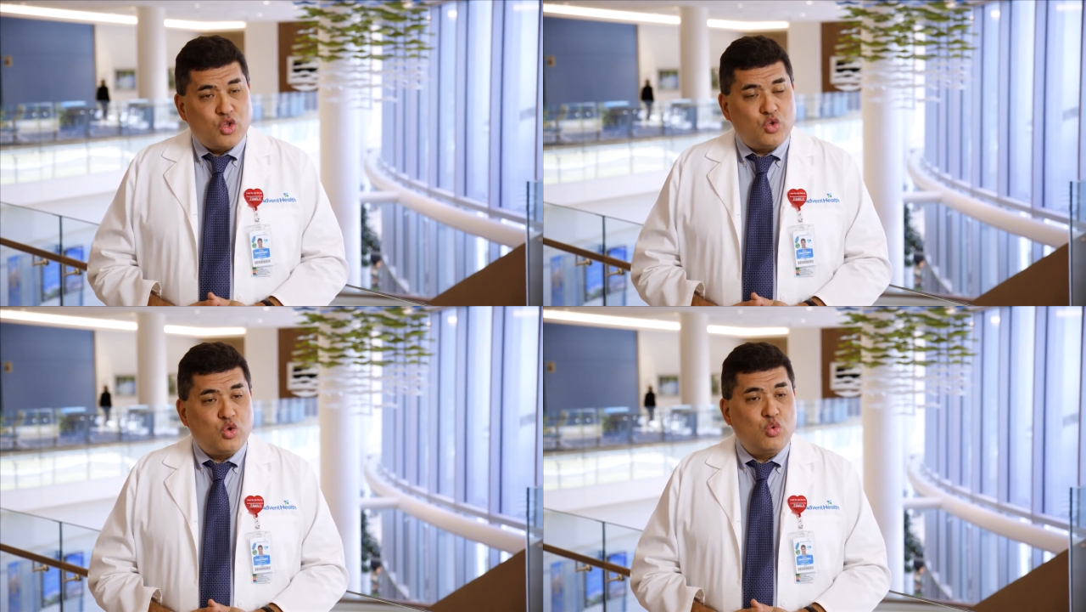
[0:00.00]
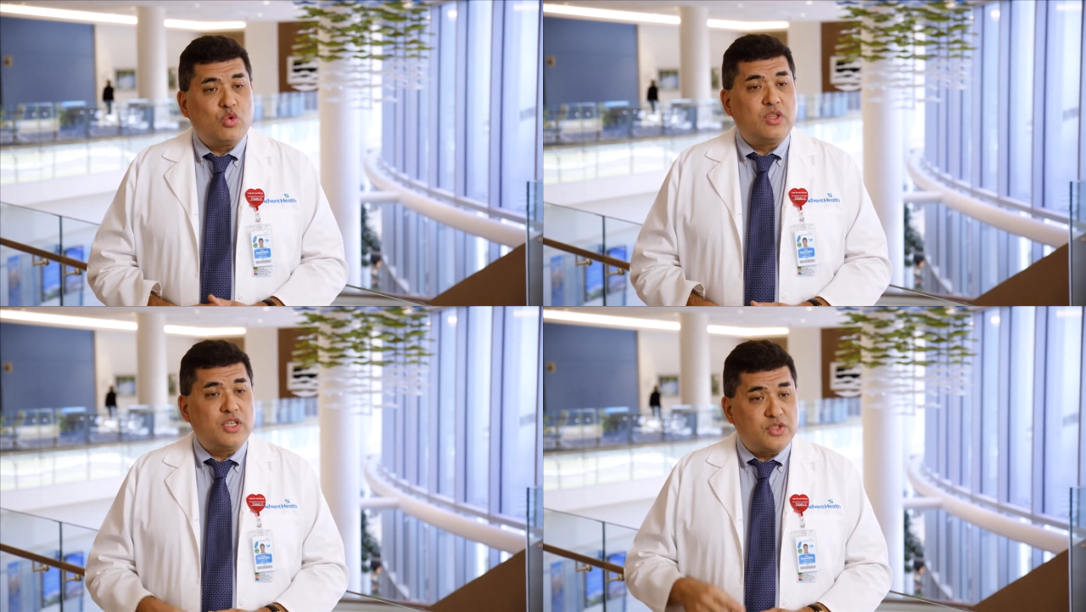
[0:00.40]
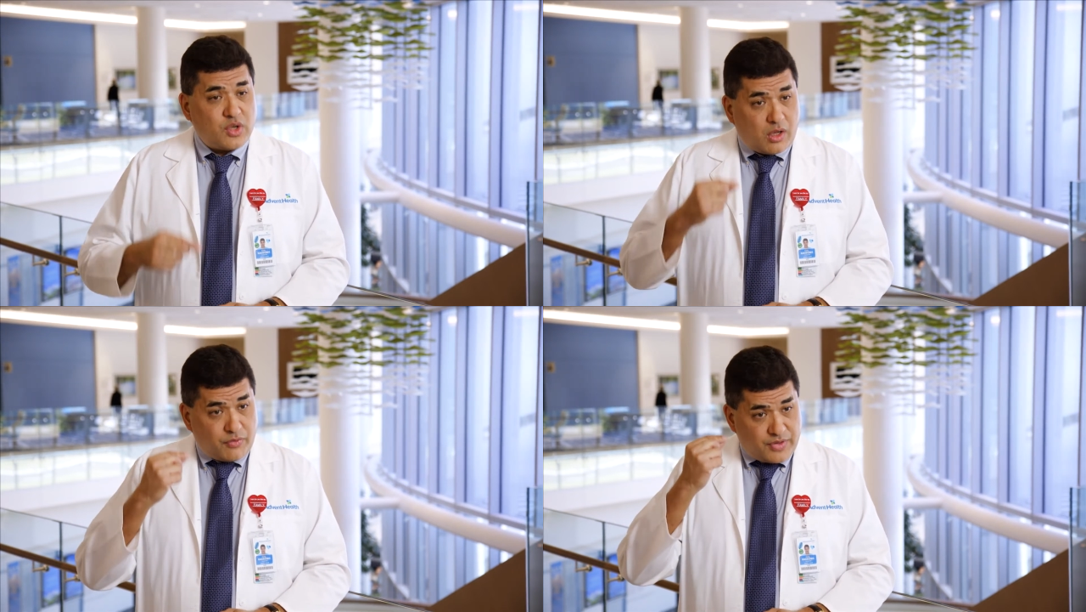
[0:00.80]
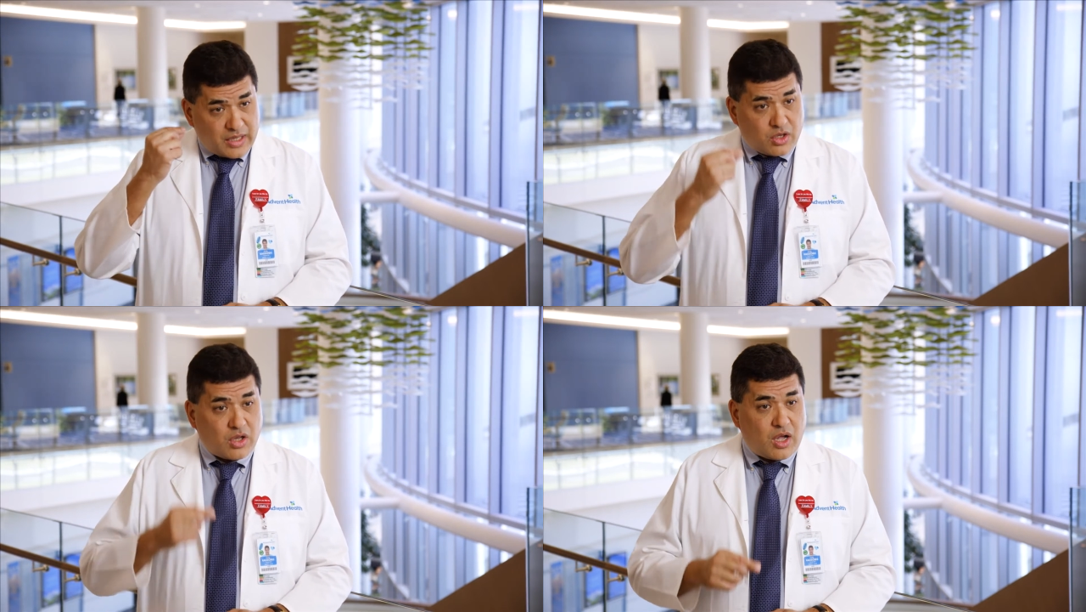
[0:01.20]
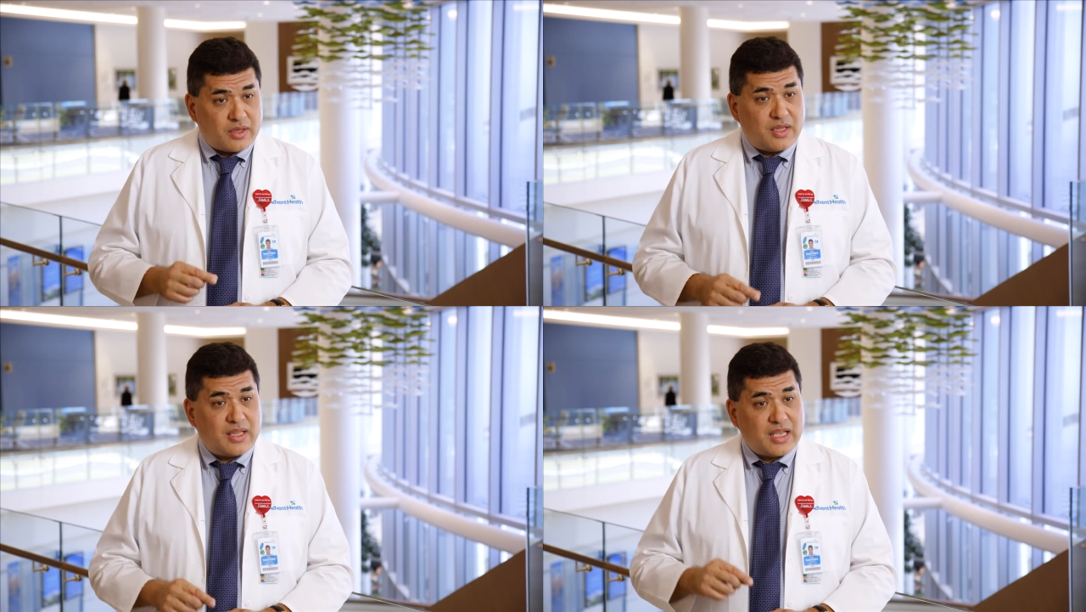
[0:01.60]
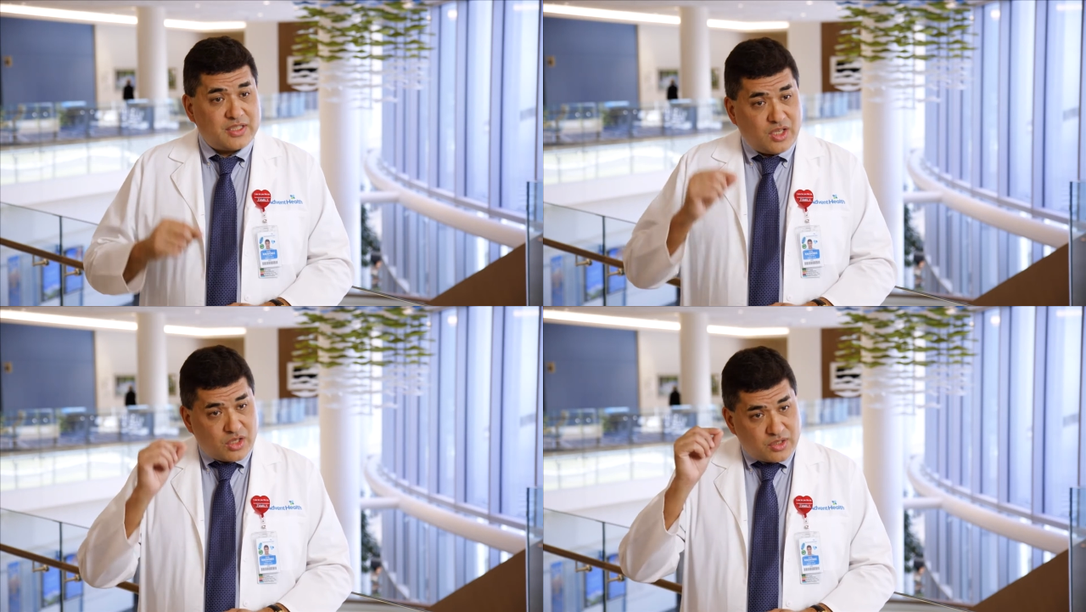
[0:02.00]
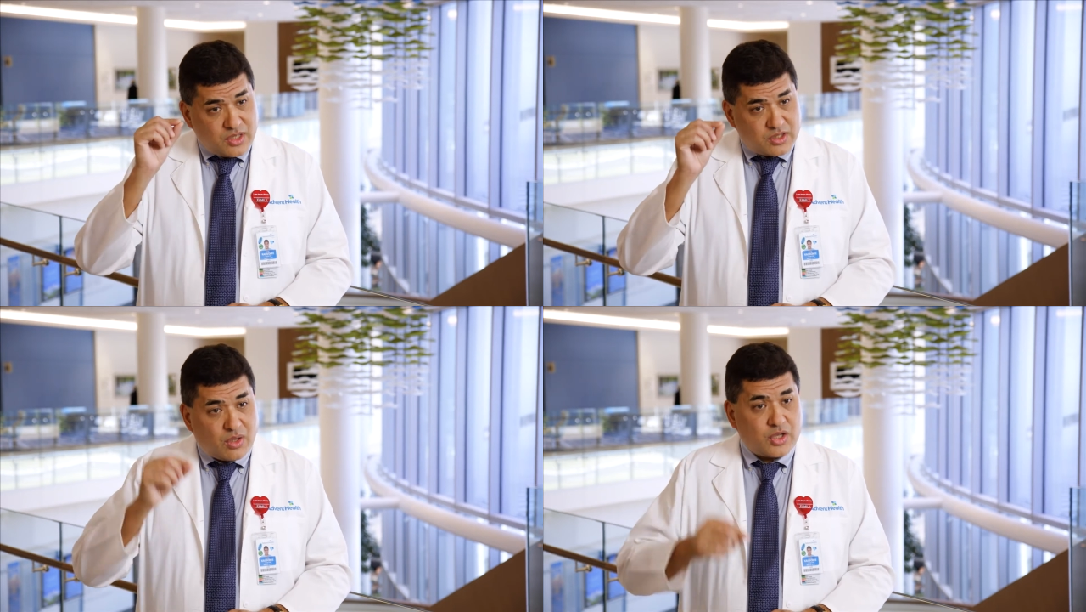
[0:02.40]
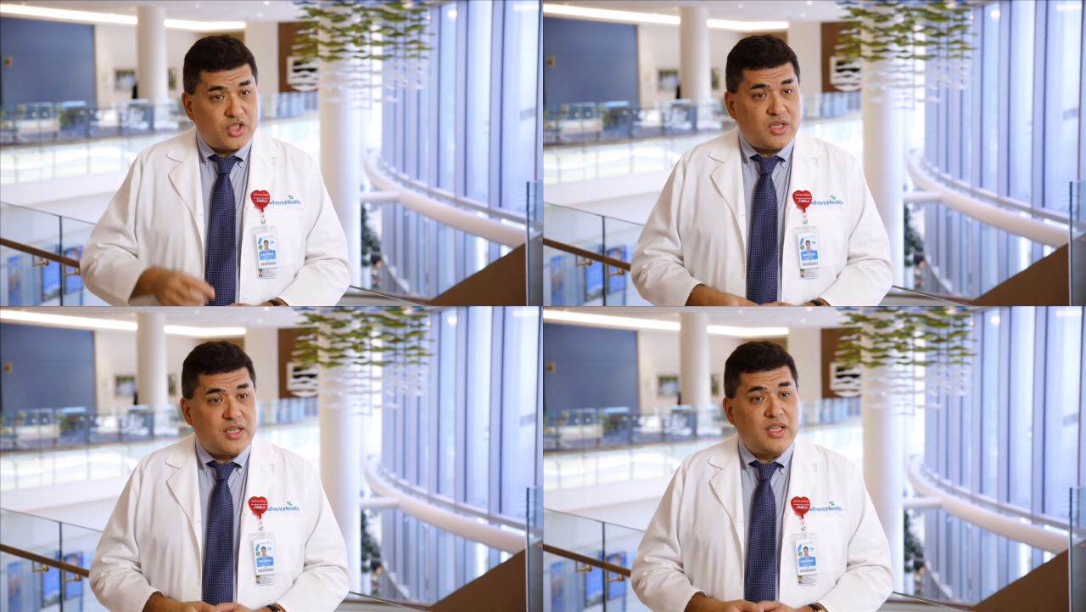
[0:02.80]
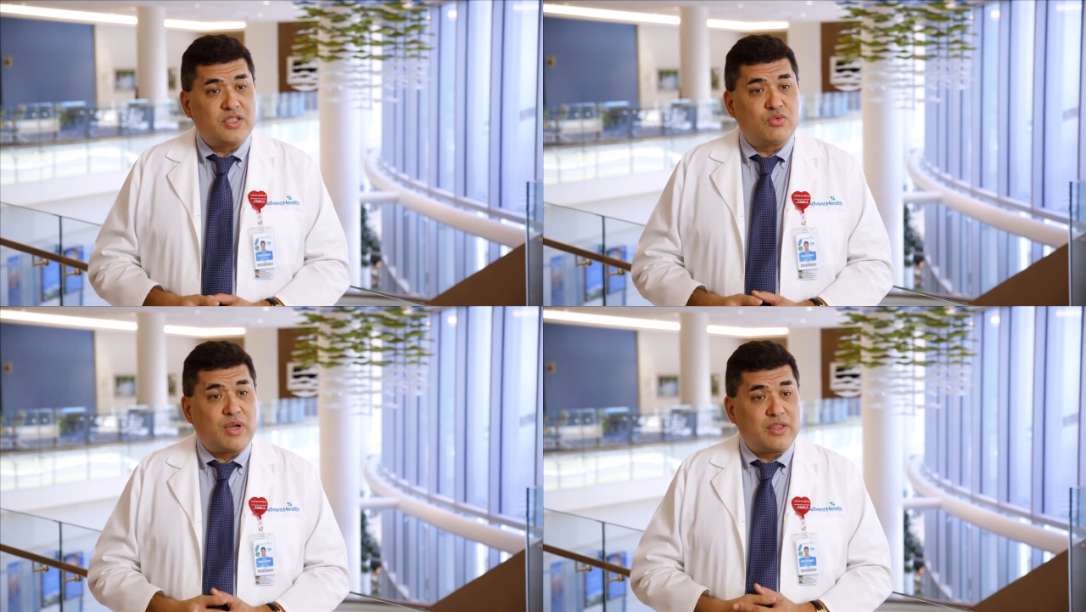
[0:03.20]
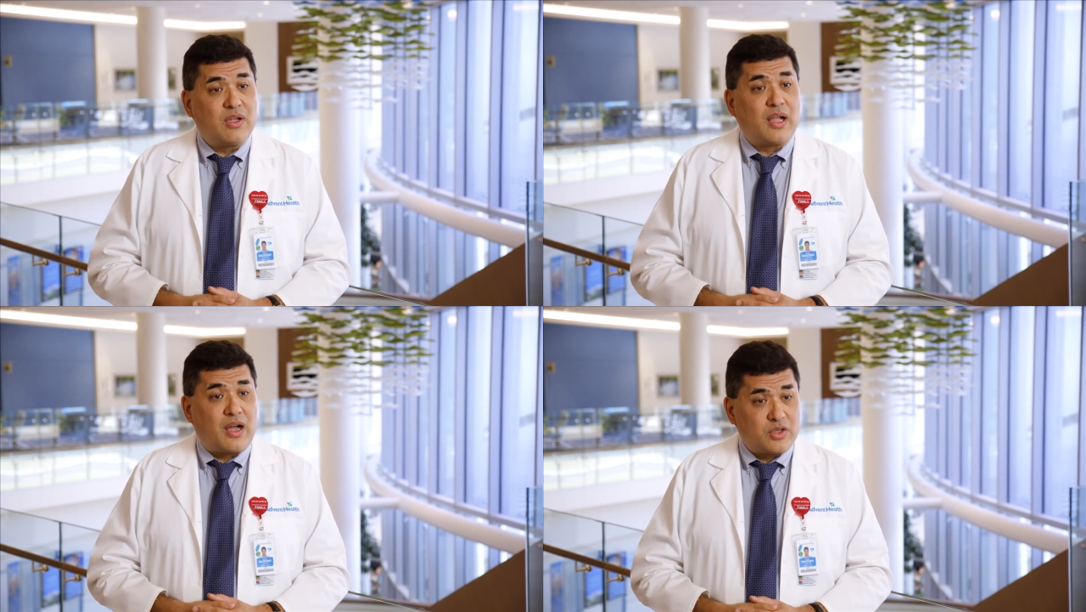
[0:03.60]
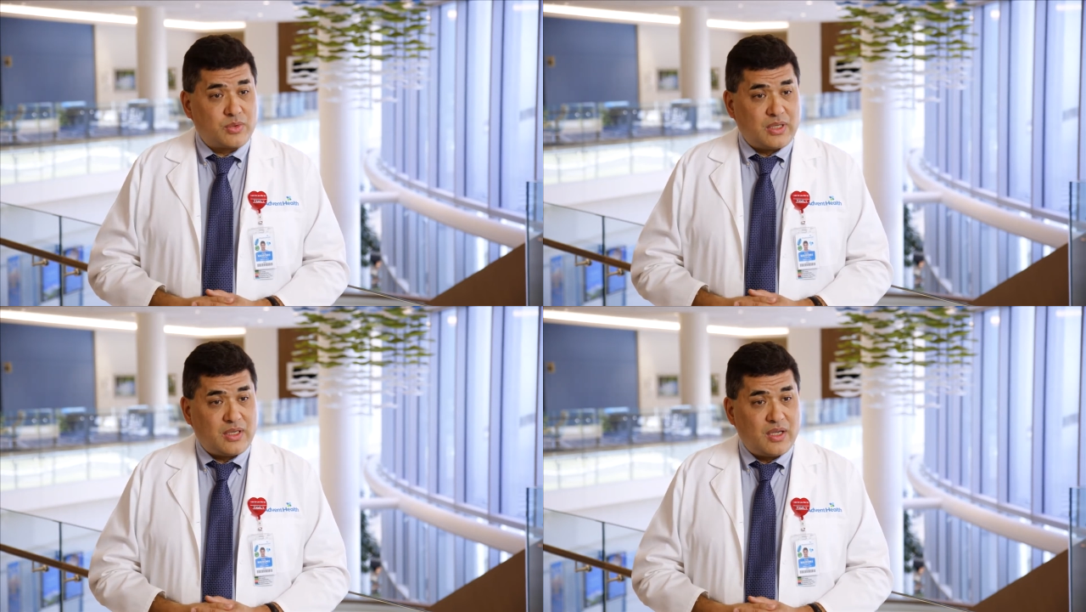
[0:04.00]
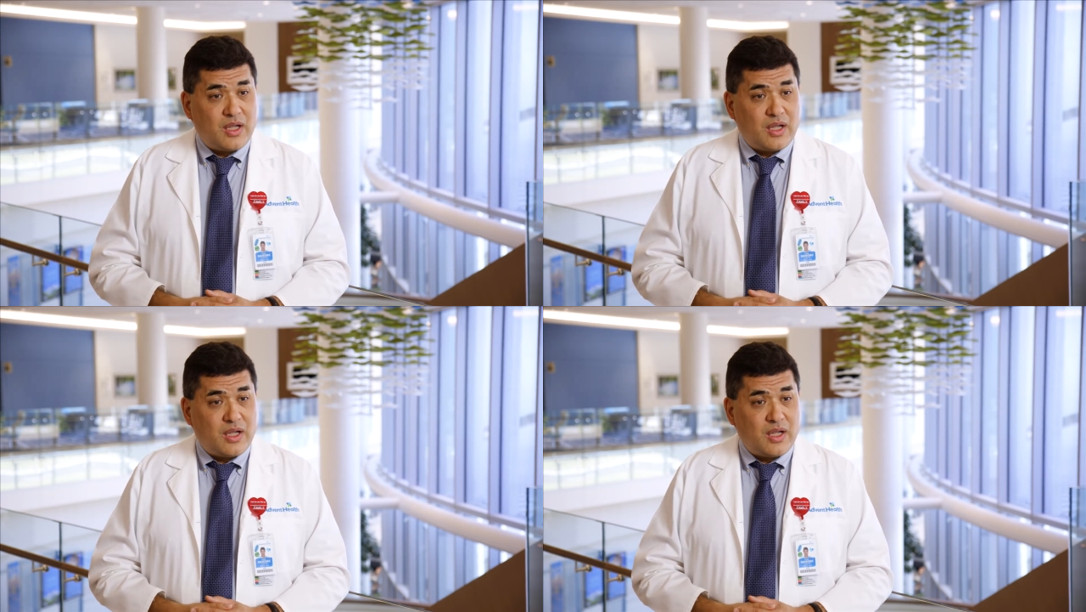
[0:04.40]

to dissolve that clot that has dislodged in his retinal artery.